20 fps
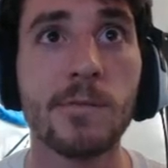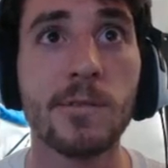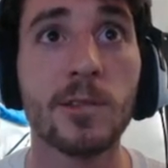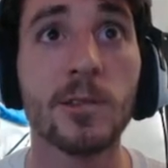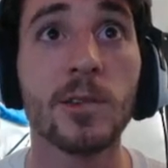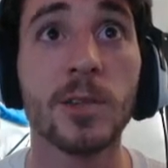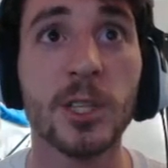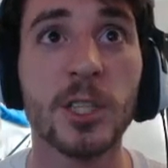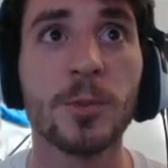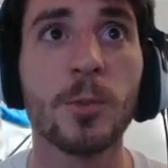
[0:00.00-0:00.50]

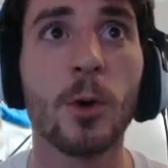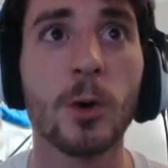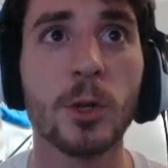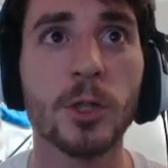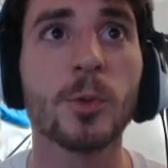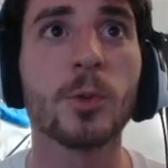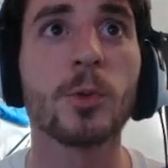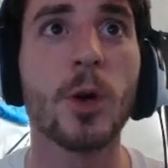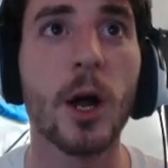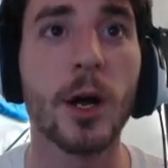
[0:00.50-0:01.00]

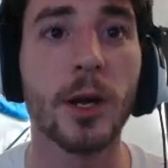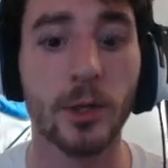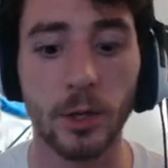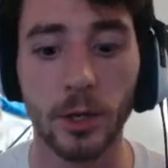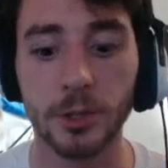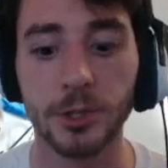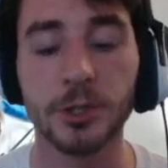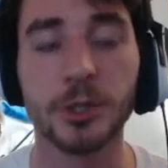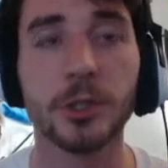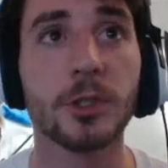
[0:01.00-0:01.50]
Disposable rocket
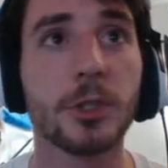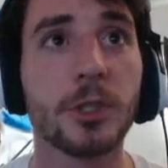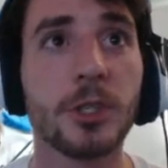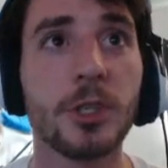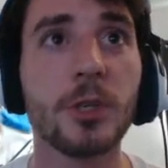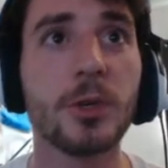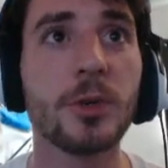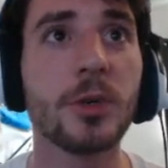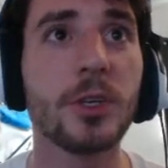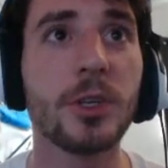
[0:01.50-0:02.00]
launcher.
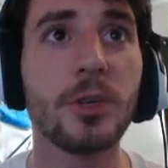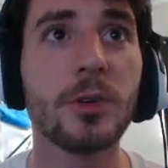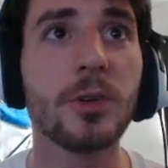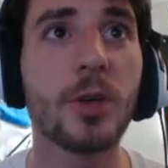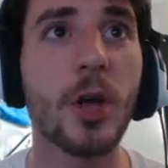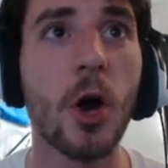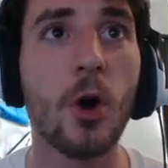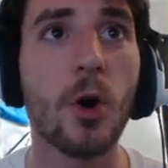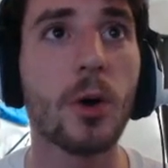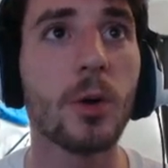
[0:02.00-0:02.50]
You
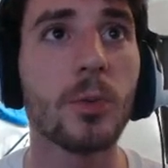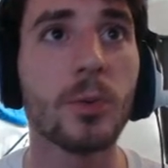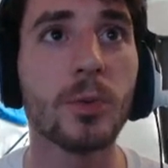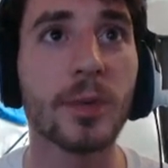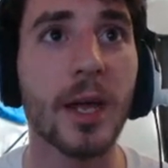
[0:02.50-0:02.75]
know